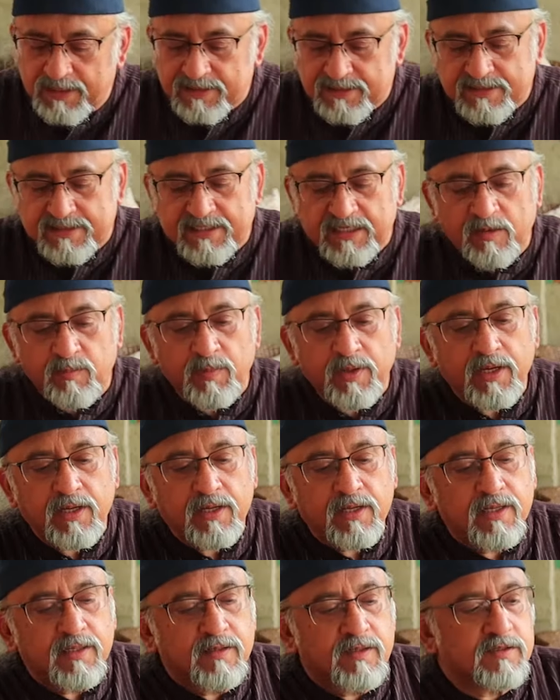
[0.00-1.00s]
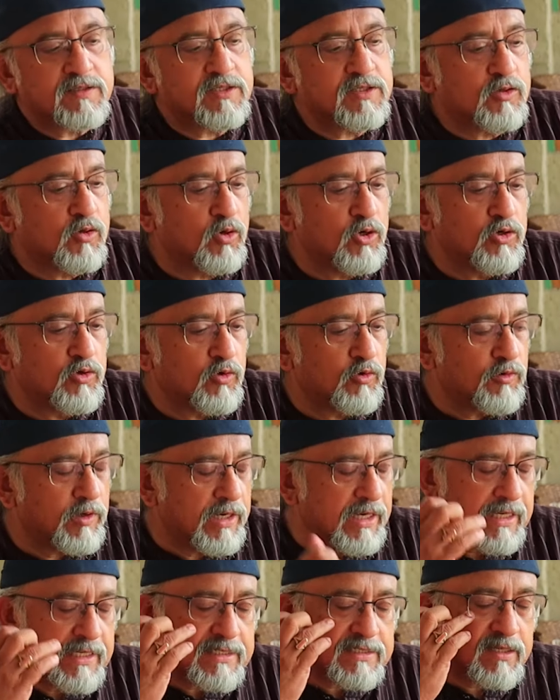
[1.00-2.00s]
it's steaming, this is going to
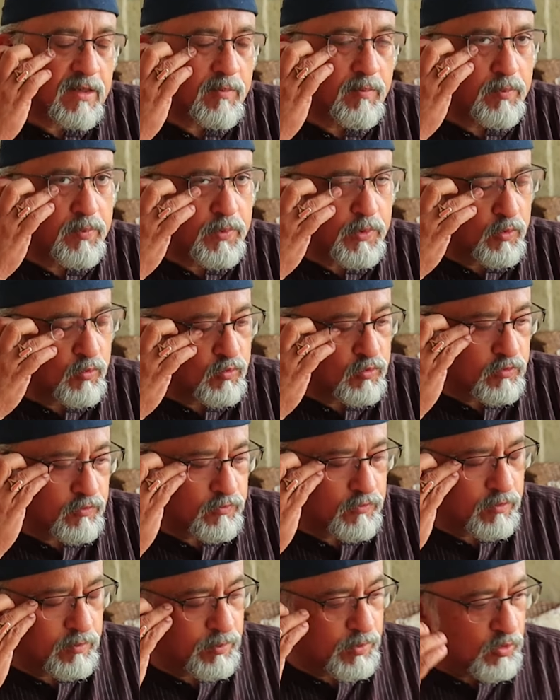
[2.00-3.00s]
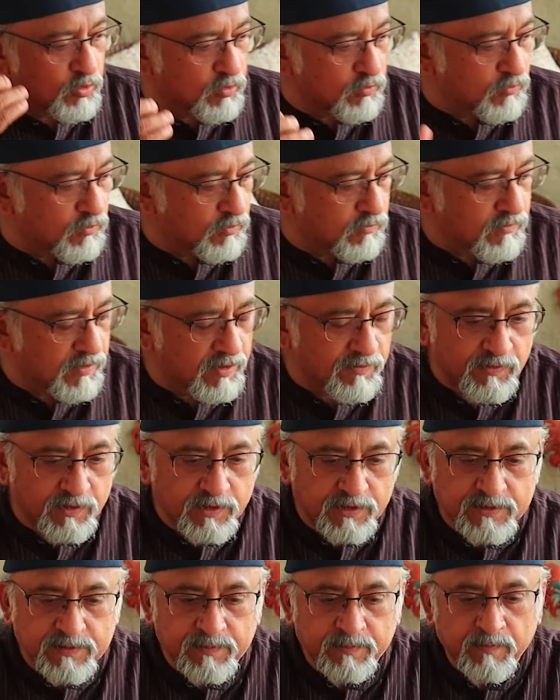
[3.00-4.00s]
release some beautiful, beautiful
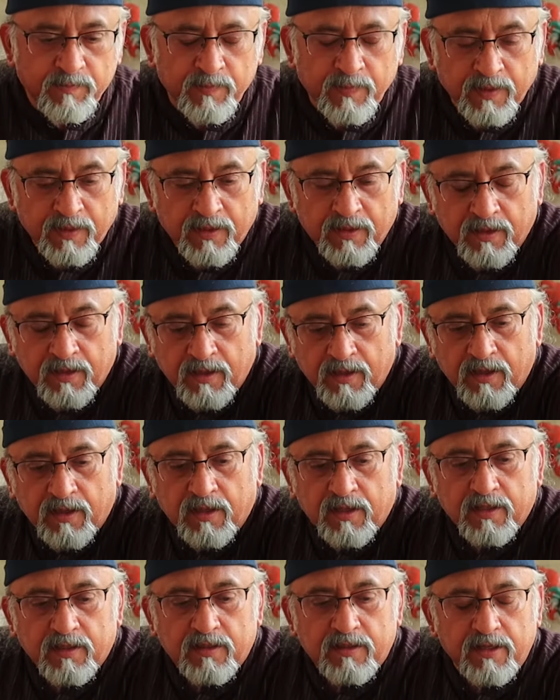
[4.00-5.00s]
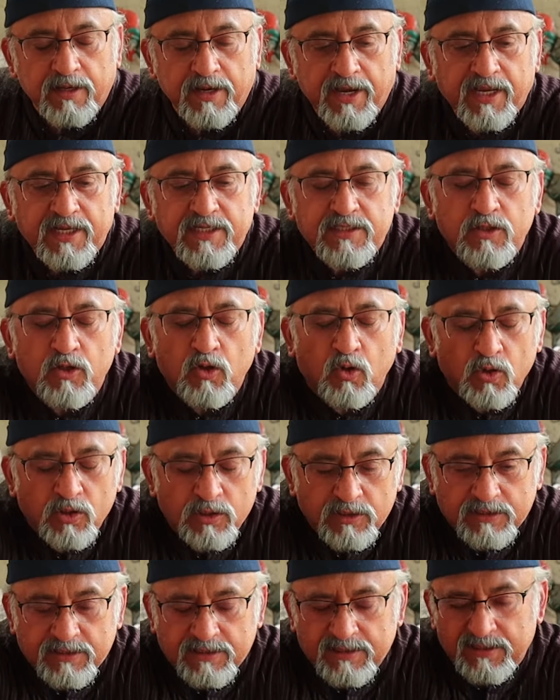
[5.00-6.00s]
flavors. The next
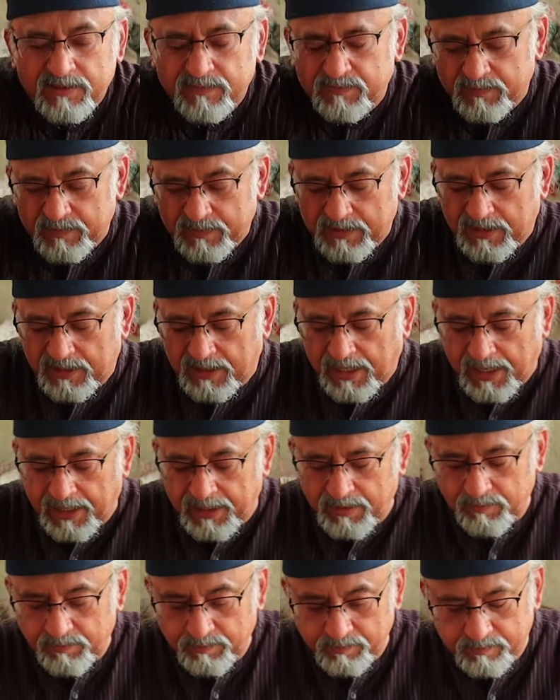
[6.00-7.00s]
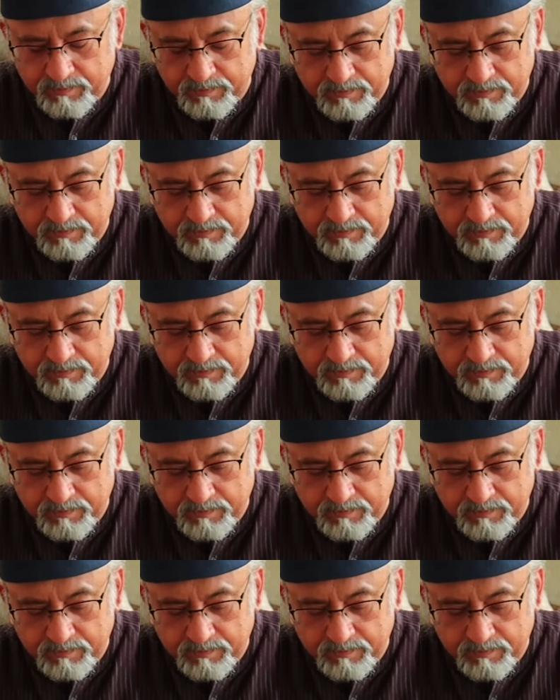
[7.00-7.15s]
goes the lime.